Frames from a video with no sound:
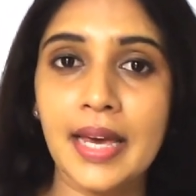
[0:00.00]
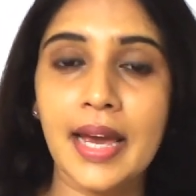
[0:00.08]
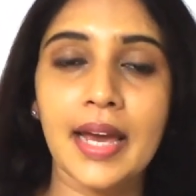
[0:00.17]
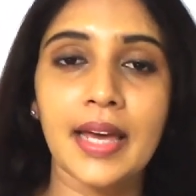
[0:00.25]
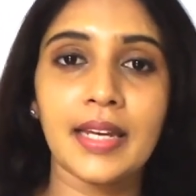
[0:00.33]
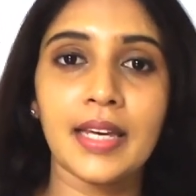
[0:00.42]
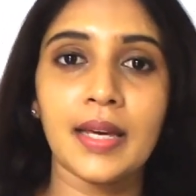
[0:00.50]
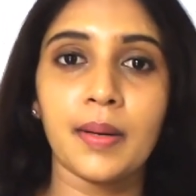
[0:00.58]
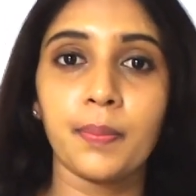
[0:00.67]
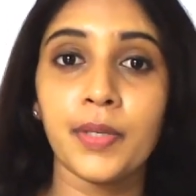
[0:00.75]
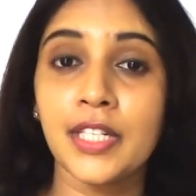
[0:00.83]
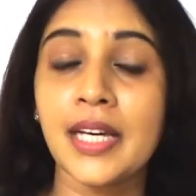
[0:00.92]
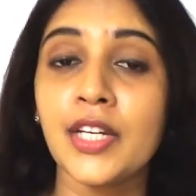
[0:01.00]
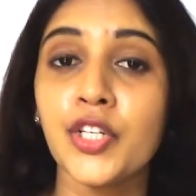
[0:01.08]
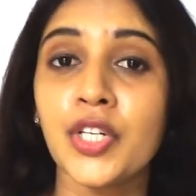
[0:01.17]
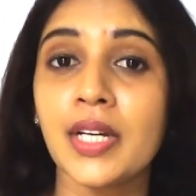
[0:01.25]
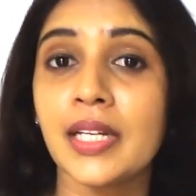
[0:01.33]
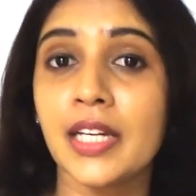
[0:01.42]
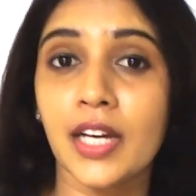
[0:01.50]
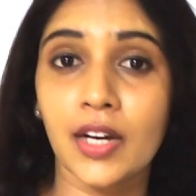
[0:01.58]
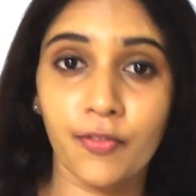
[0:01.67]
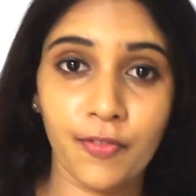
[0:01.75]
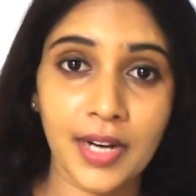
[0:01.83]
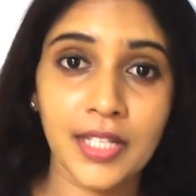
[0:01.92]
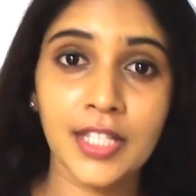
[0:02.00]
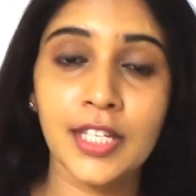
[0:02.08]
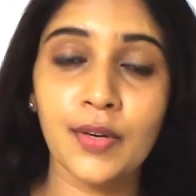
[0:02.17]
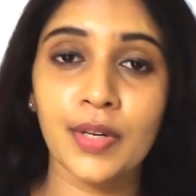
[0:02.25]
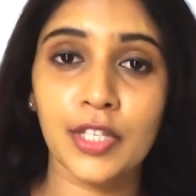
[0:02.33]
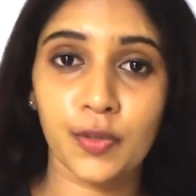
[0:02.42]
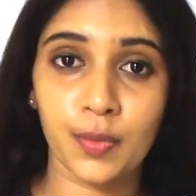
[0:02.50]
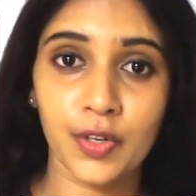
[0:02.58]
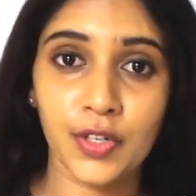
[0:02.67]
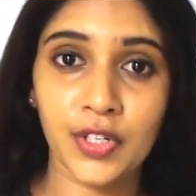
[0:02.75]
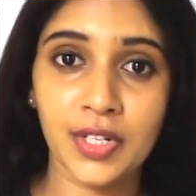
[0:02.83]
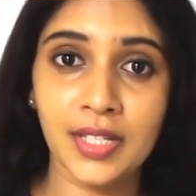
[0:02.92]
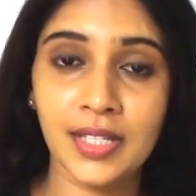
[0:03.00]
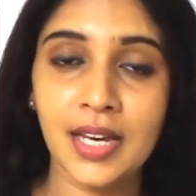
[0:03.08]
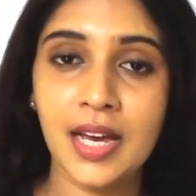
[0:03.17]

any potentially offensive expressions